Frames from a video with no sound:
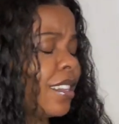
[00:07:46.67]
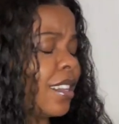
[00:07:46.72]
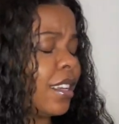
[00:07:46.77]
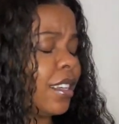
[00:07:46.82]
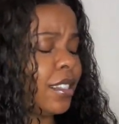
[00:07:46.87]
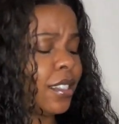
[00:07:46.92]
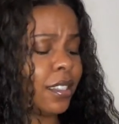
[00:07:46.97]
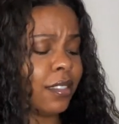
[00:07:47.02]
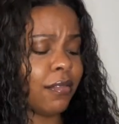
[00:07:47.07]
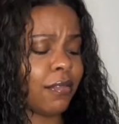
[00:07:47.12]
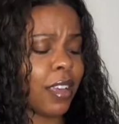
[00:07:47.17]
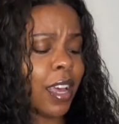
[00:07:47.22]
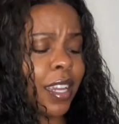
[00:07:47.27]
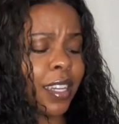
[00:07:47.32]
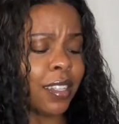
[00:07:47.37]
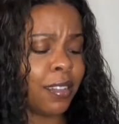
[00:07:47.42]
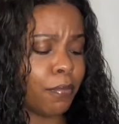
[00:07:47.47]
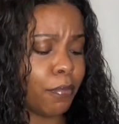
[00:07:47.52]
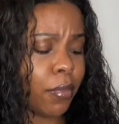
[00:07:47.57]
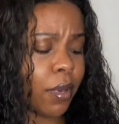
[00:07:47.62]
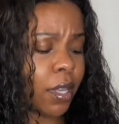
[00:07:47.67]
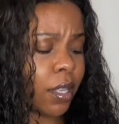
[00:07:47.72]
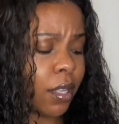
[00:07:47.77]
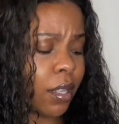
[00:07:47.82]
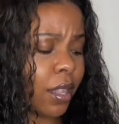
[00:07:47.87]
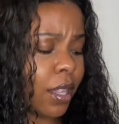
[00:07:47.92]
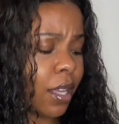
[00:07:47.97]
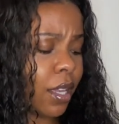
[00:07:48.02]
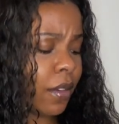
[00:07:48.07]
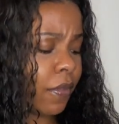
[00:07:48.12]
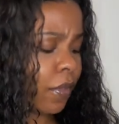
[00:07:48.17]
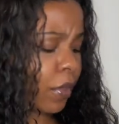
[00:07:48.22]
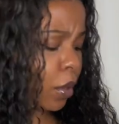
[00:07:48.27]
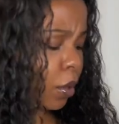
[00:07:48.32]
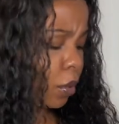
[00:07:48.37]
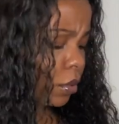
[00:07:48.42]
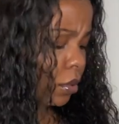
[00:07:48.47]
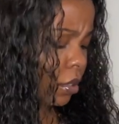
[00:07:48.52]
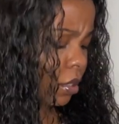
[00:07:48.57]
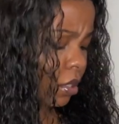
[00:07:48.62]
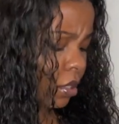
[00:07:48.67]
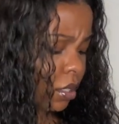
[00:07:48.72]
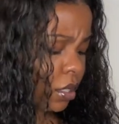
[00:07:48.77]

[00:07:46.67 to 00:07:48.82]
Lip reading: like I didn't buy a lot of clothes.